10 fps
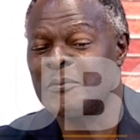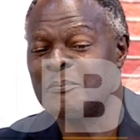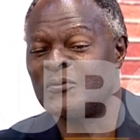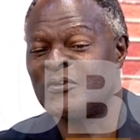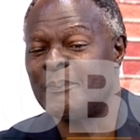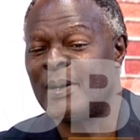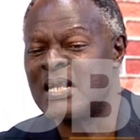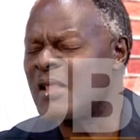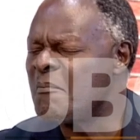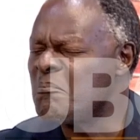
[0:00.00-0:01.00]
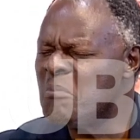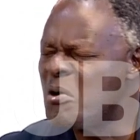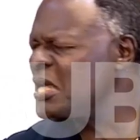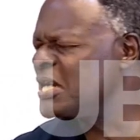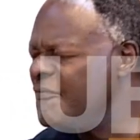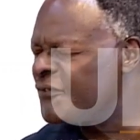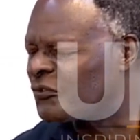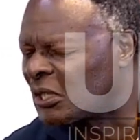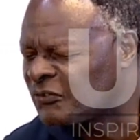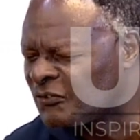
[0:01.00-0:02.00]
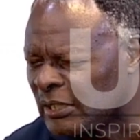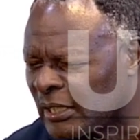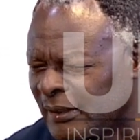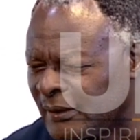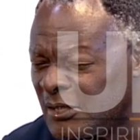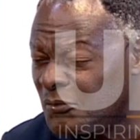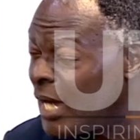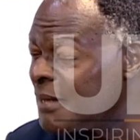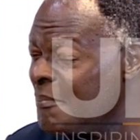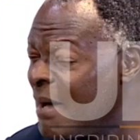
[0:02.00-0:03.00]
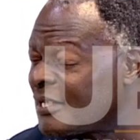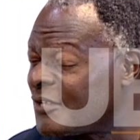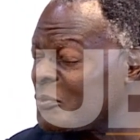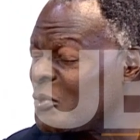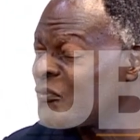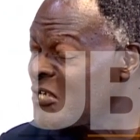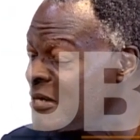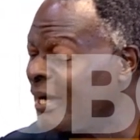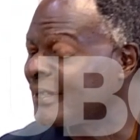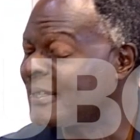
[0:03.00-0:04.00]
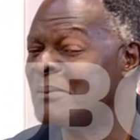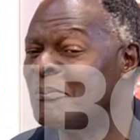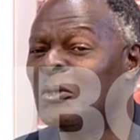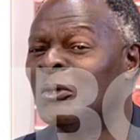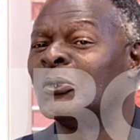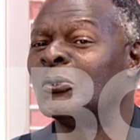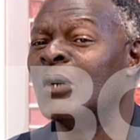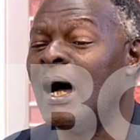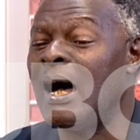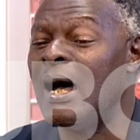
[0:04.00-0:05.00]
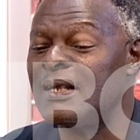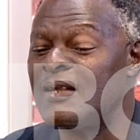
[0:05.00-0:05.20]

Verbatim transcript: put up another modern infrastructure, the Uganda Martyrs Museum at Namugongo, and it's